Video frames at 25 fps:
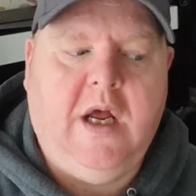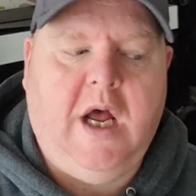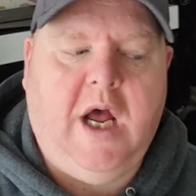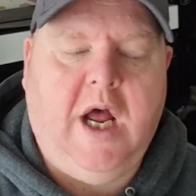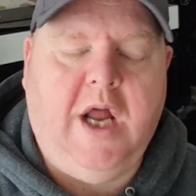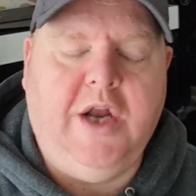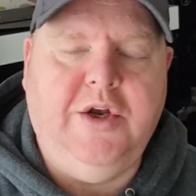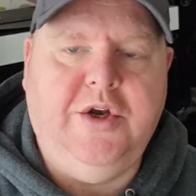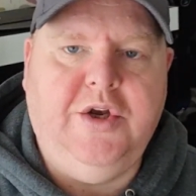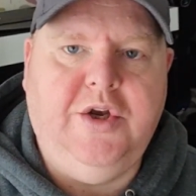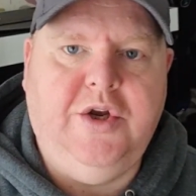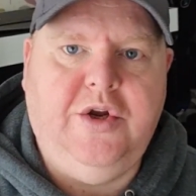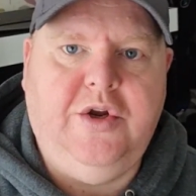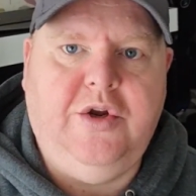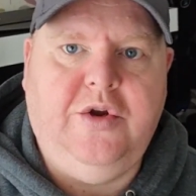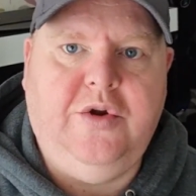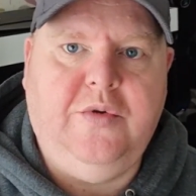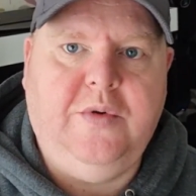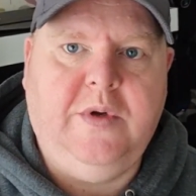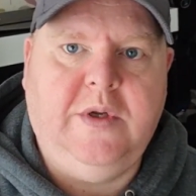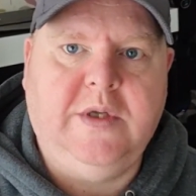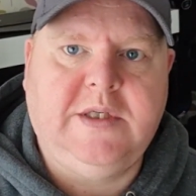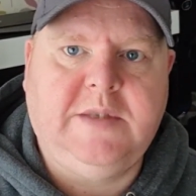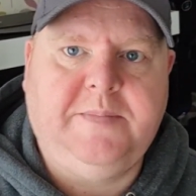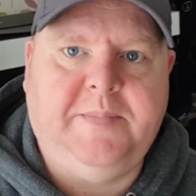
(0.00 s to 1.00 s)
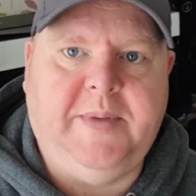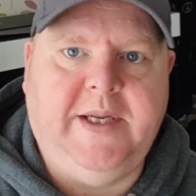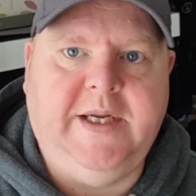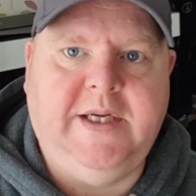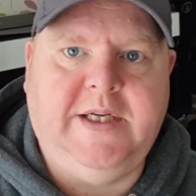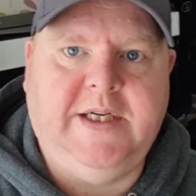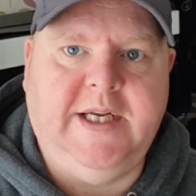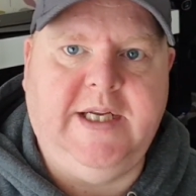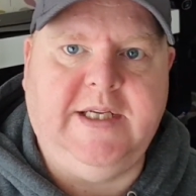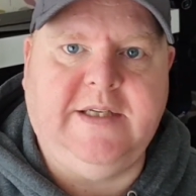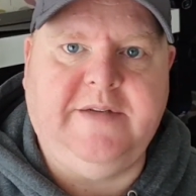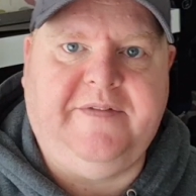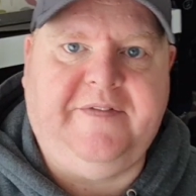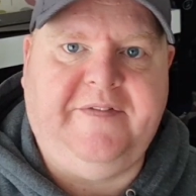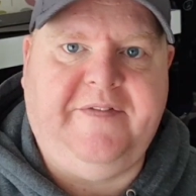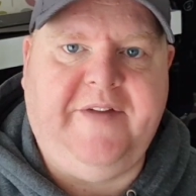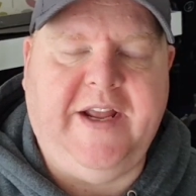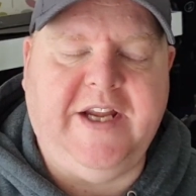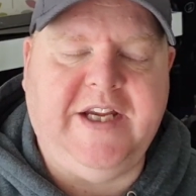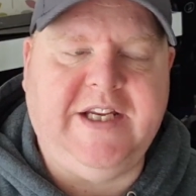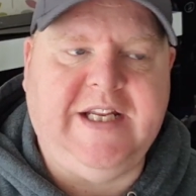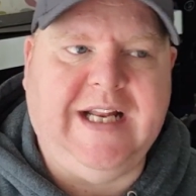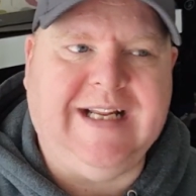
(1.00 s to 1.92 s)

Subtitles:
a new species of fish.